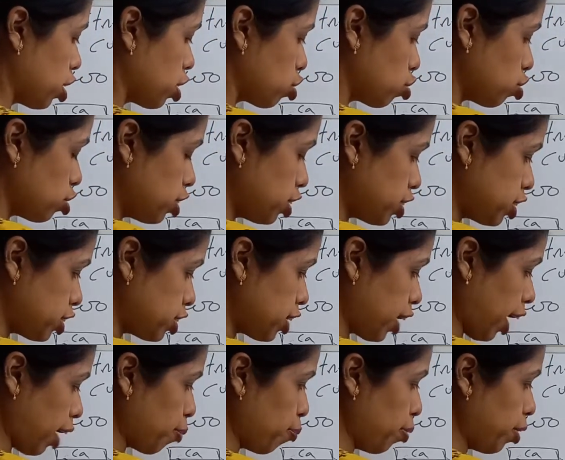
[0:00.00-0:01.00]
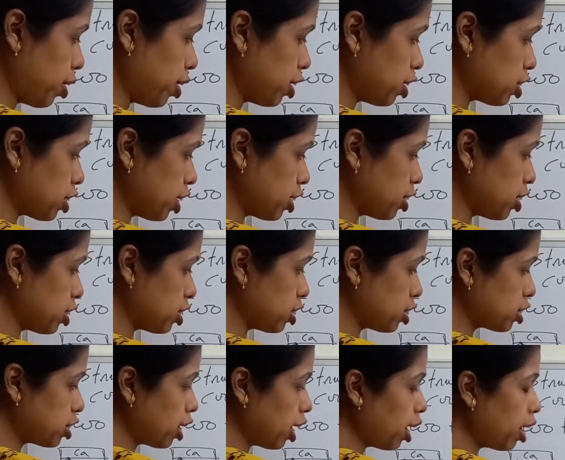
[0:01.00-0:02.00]
So this is the advantage and this
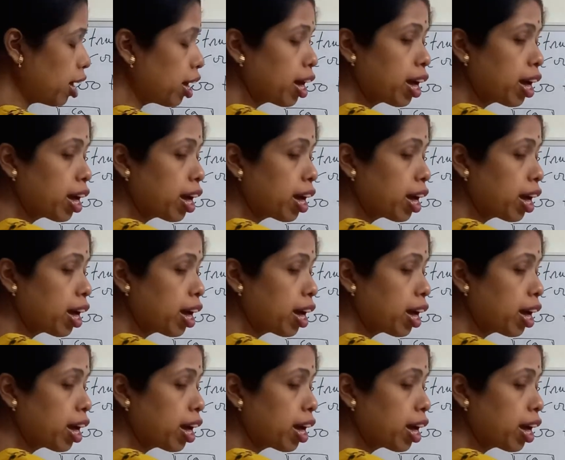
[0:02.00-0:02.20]
is the